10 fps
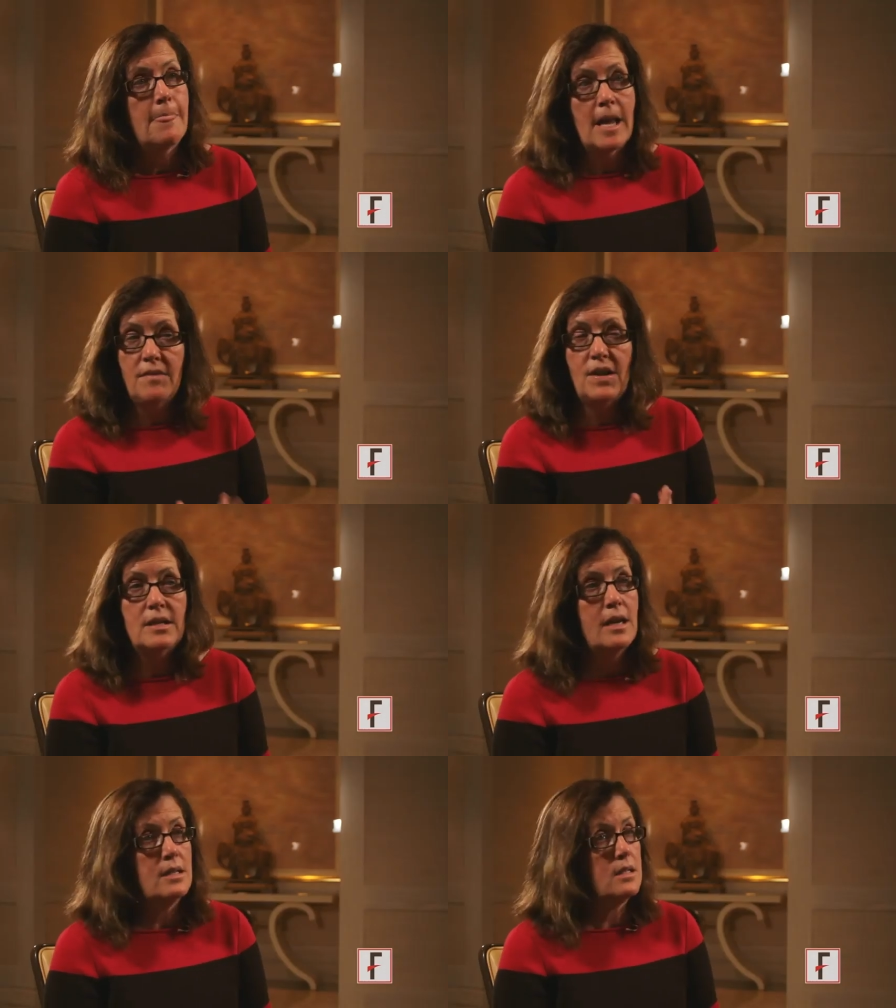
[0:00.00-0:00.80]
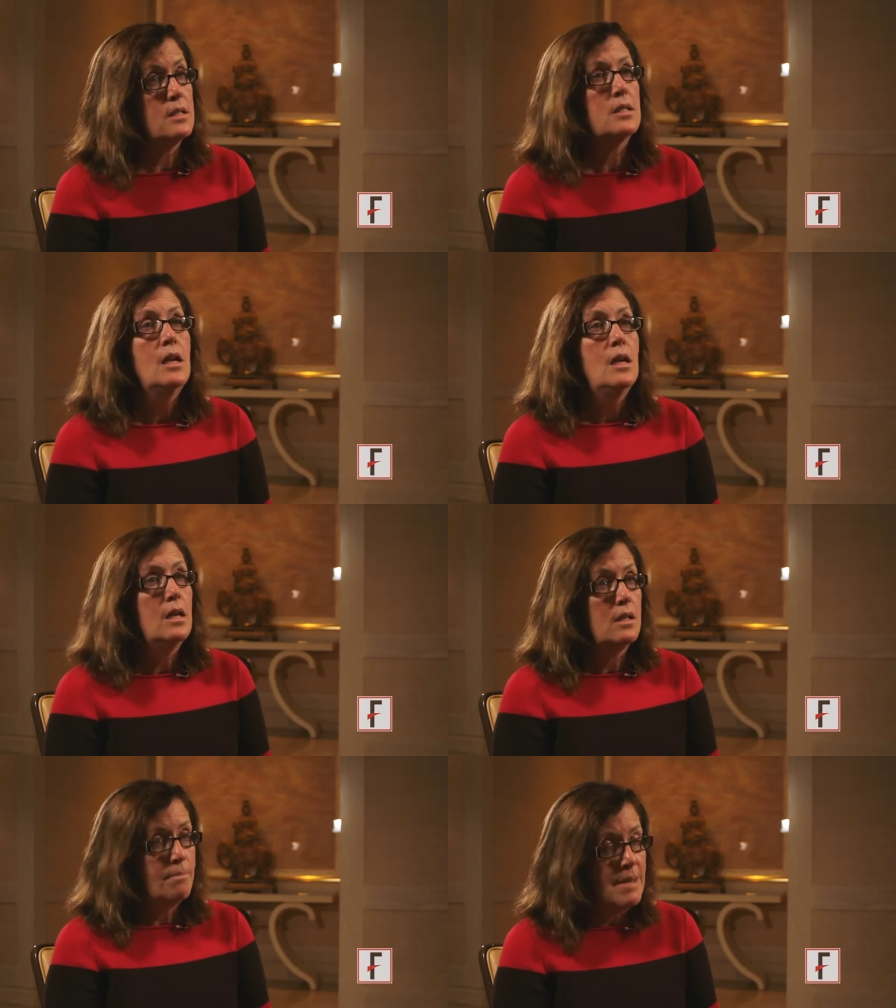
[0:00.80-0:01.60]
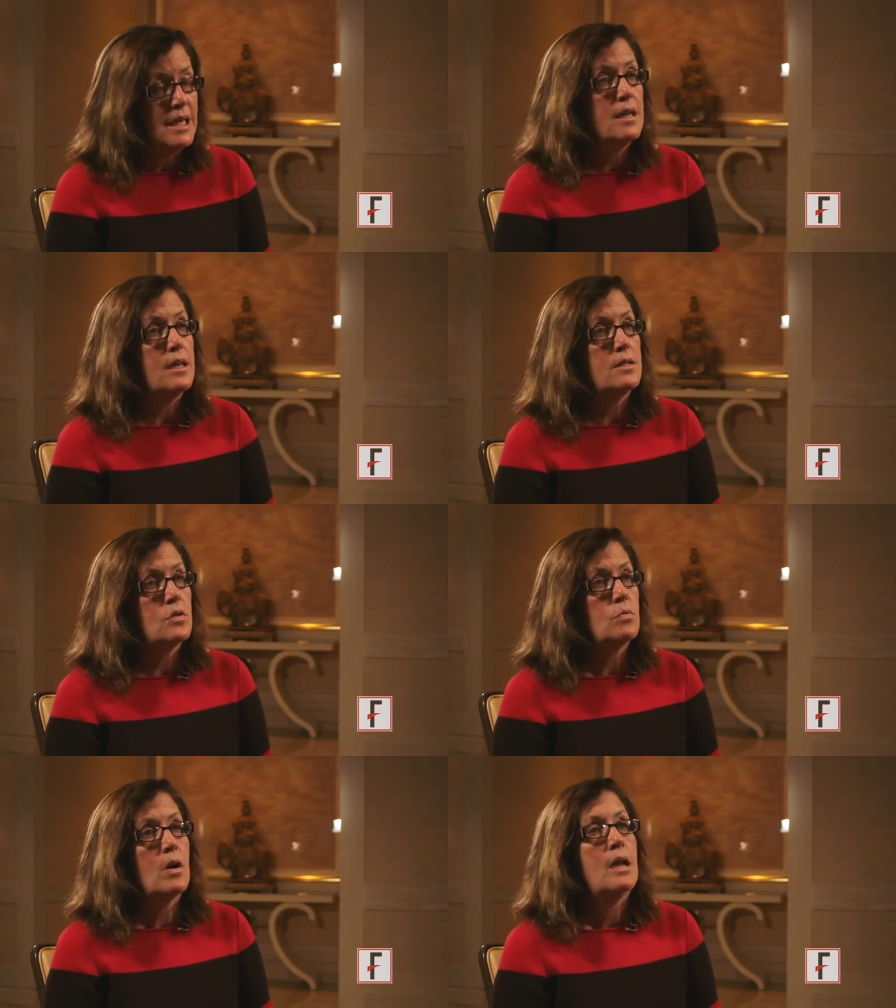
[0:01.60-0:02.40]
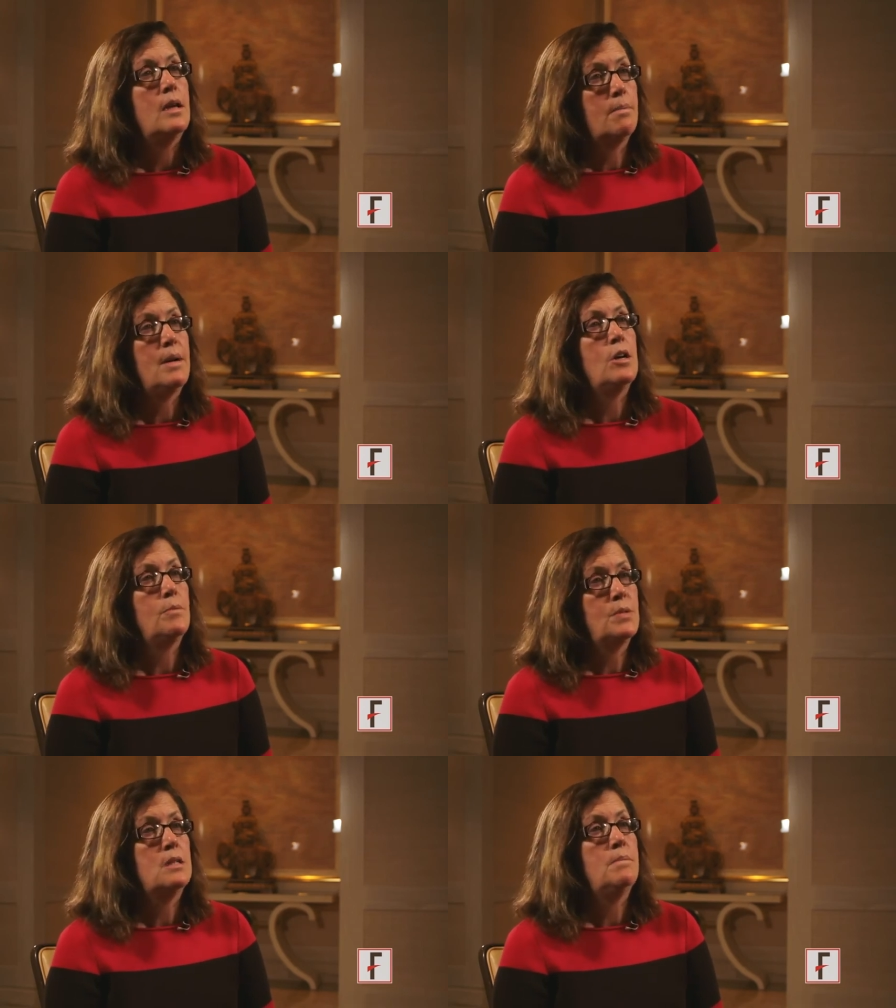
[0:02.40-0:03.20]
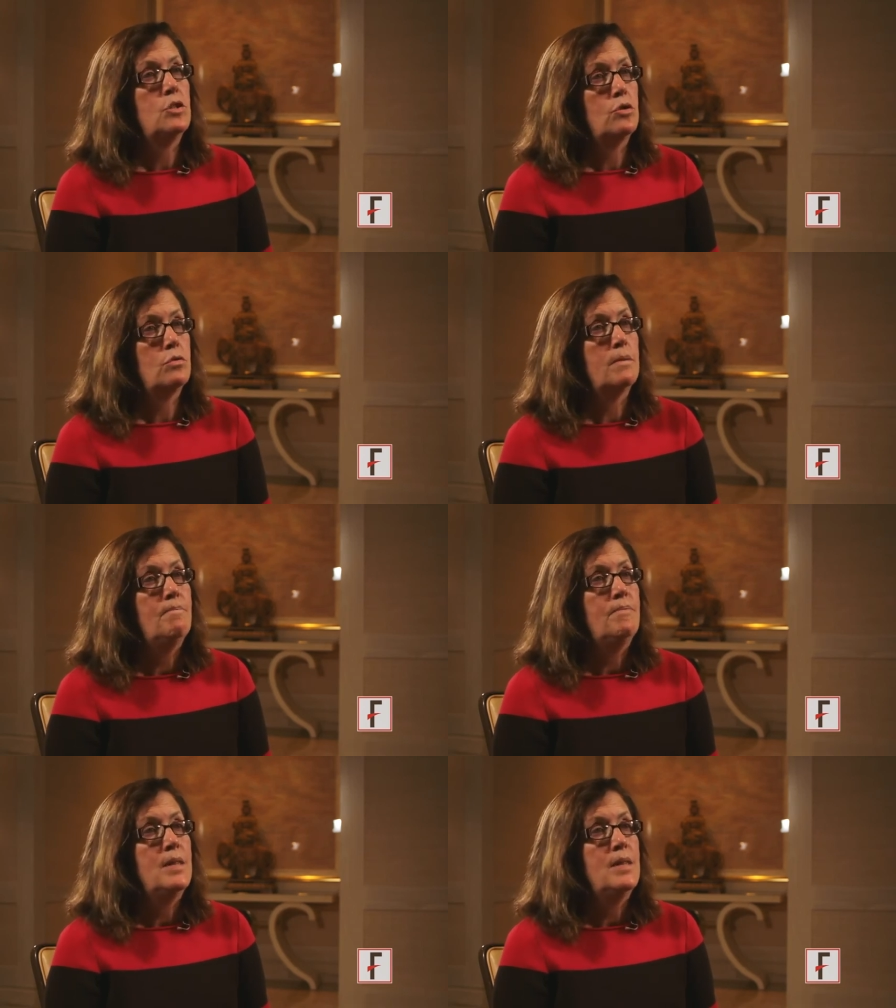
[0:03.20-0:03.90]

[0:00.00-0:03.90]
I've had cases, many cases, where I had to biopsy to be sure.